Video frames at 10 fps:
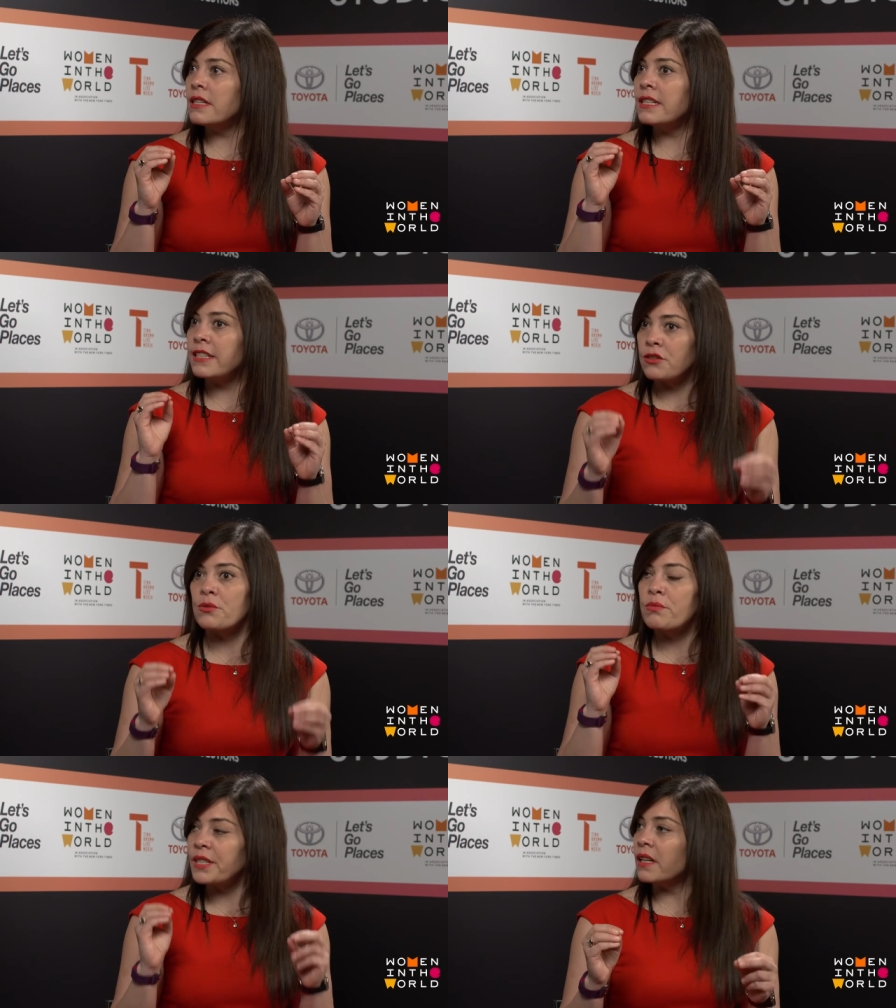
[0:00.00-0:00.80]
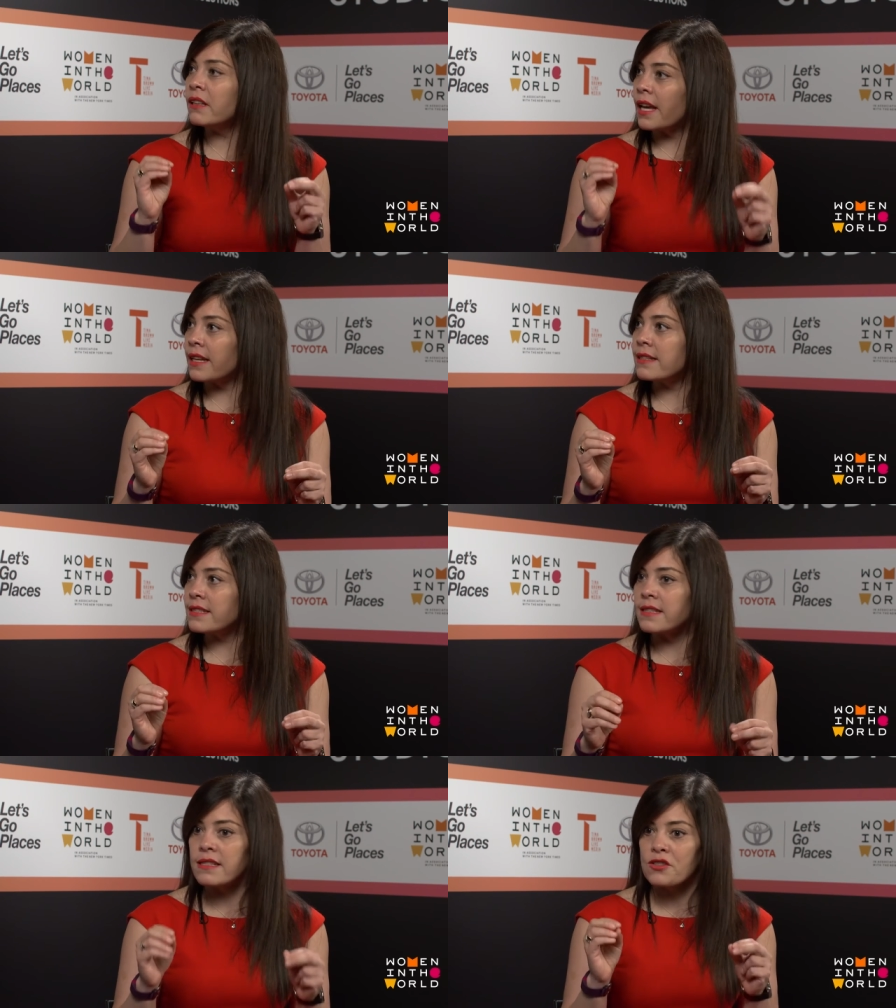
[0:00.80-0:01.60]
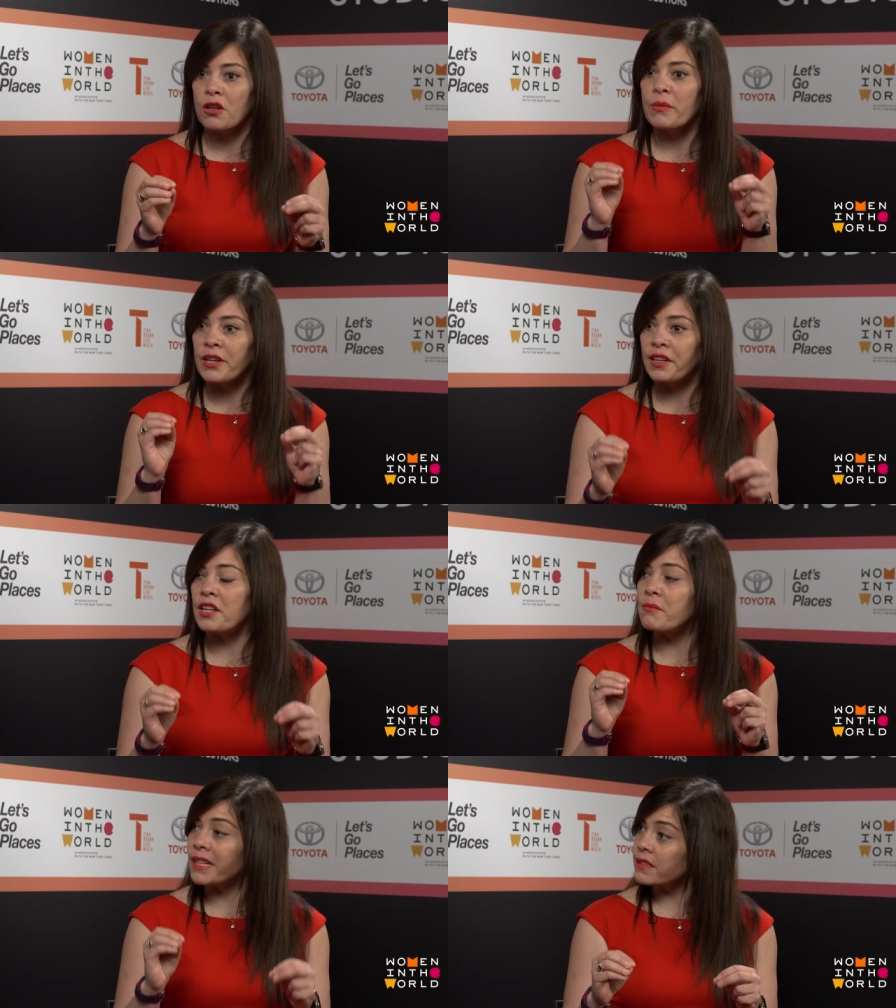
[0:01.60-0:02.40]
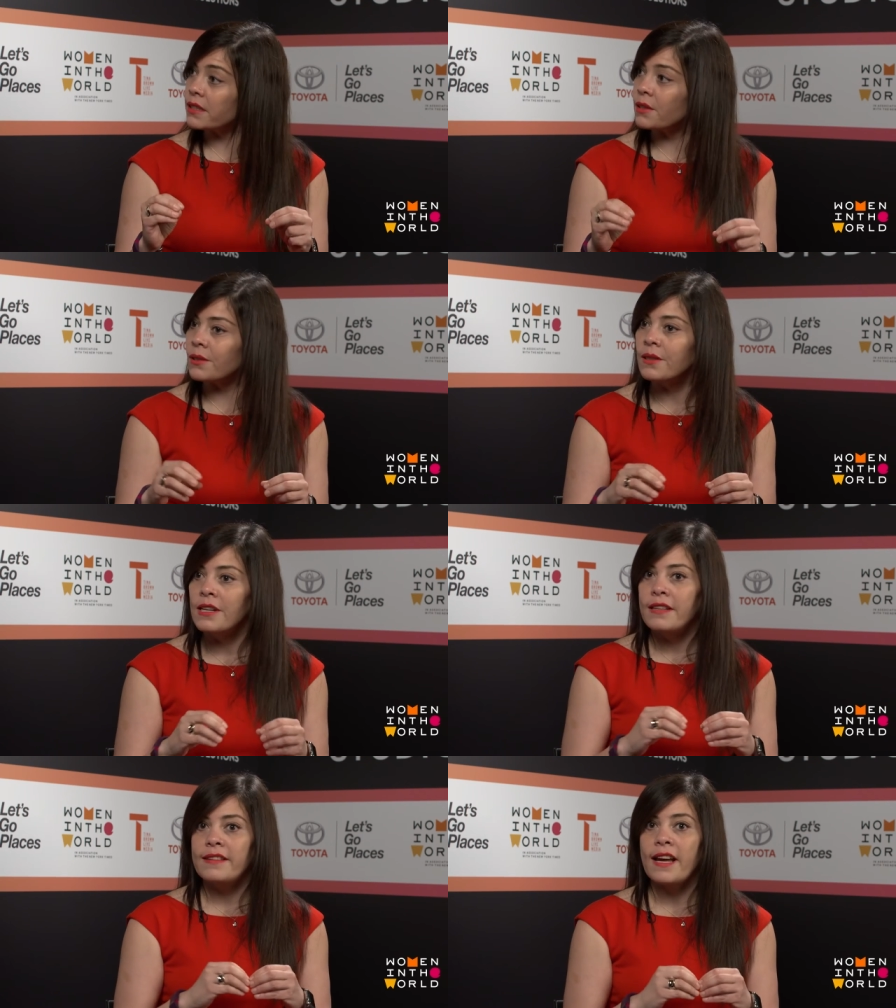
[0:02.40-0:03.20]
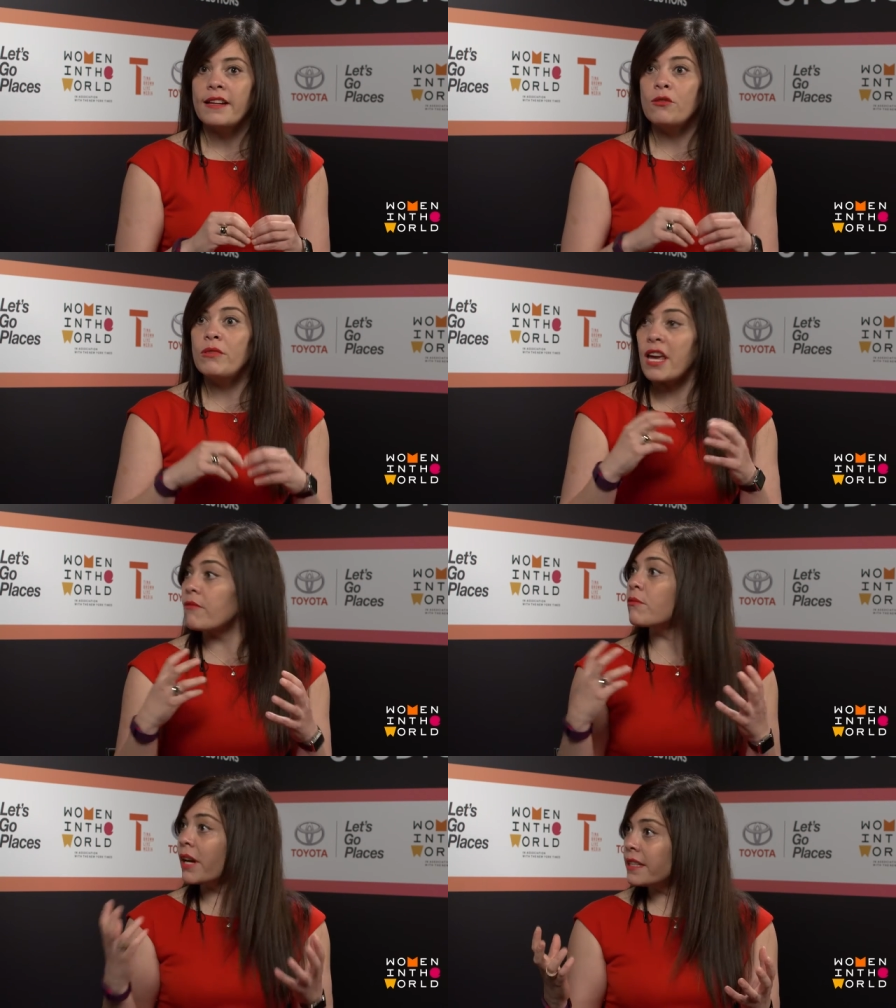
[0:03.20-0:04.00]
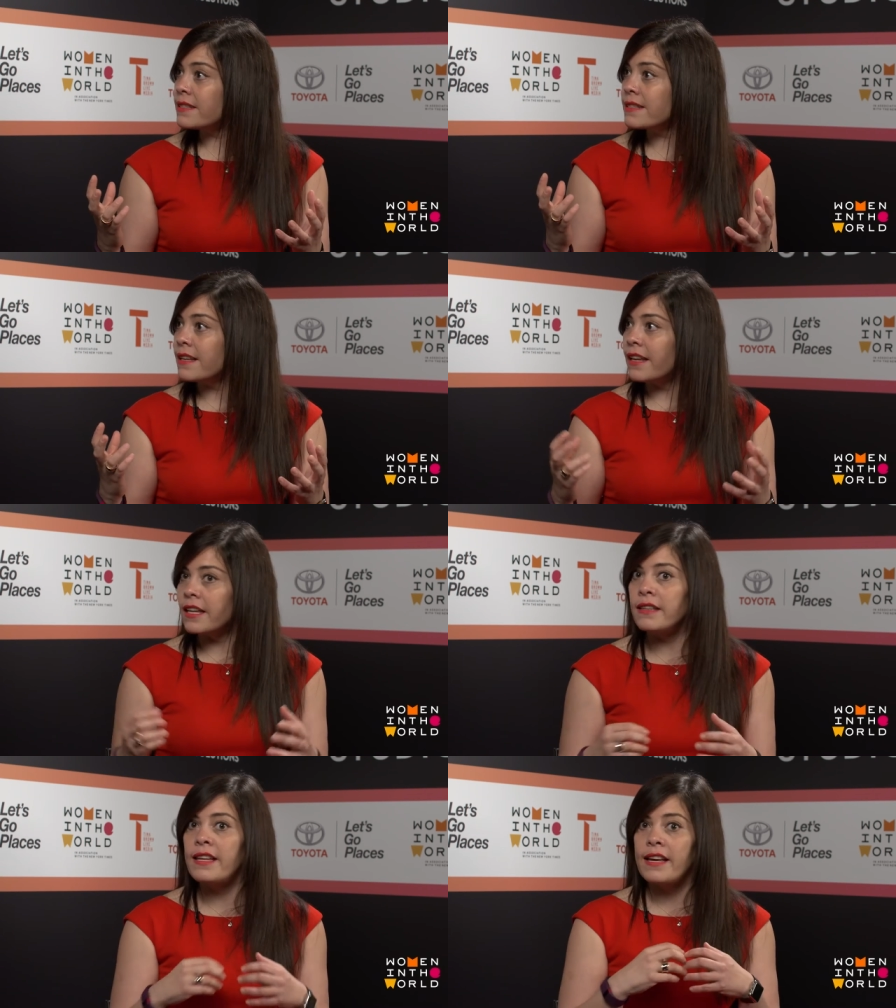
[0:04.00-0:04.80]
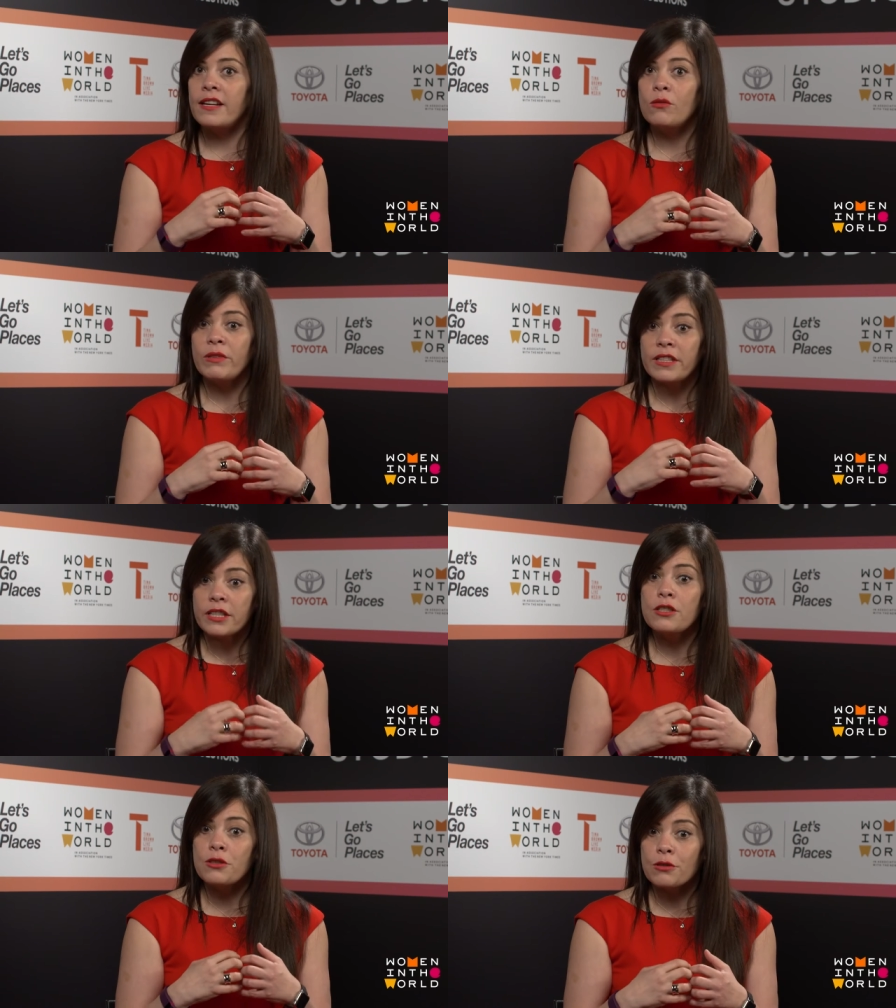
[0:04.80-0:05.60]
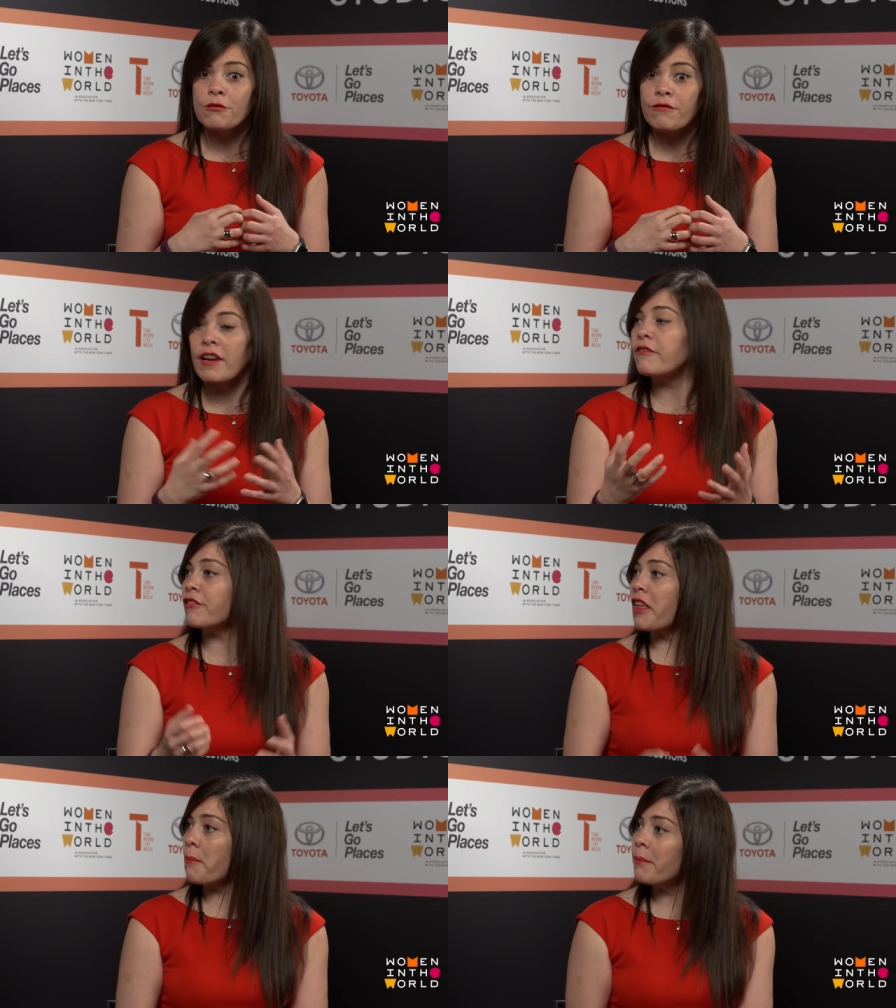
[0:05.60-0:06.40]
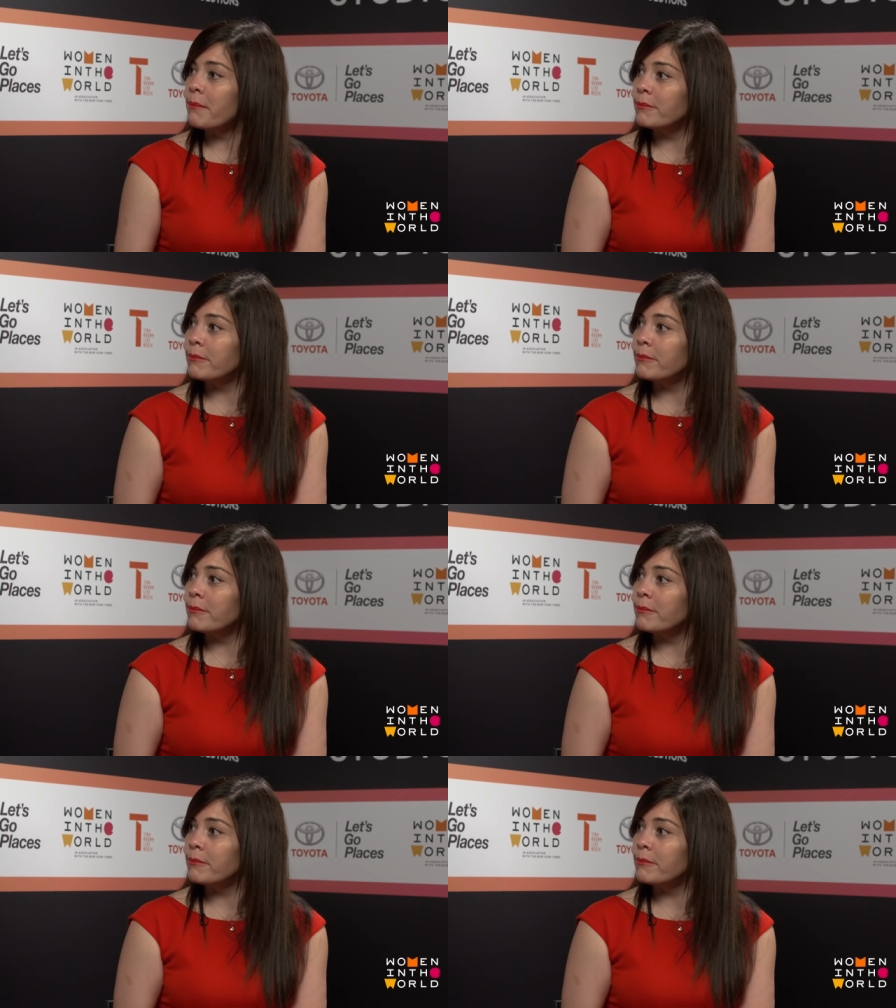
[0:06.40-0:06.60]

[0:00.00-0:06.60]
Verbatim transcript: need to realize in Central America and Mexico that we have rights, and then we need to fight for them.